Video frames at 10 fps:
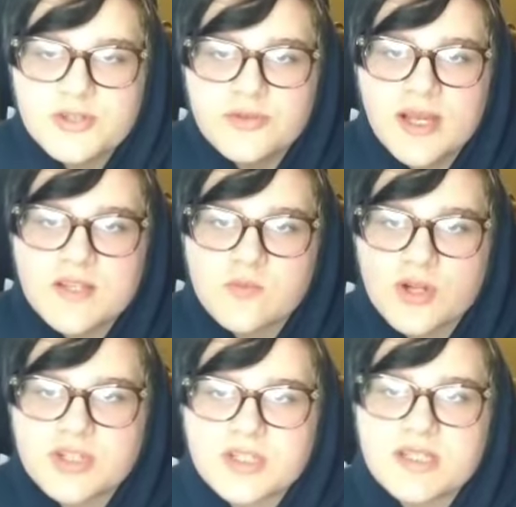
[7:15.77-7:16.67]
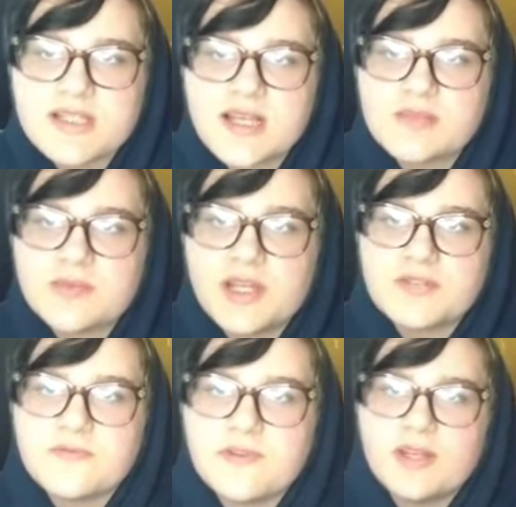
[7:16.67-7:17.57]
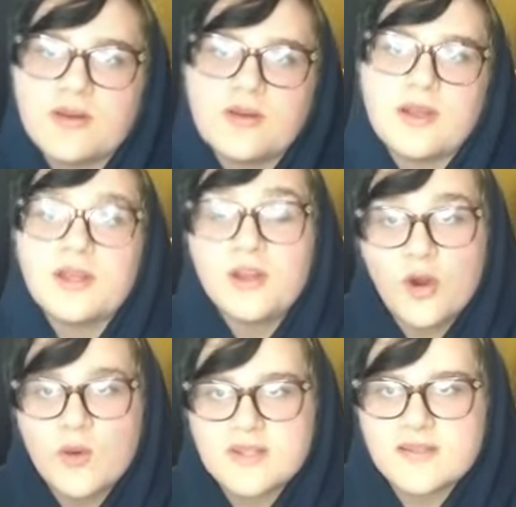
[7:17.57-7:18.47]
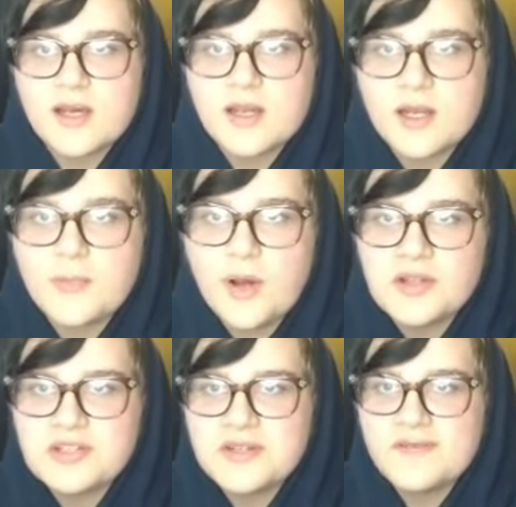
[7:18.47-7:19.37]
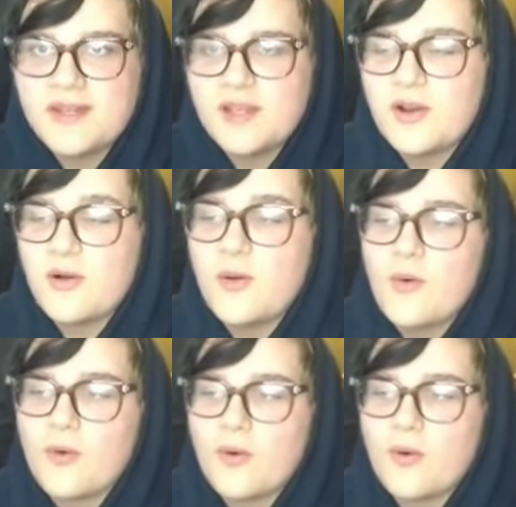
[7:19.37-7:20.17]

appreciate you guys watching this explanation video. And no, it's not an apology video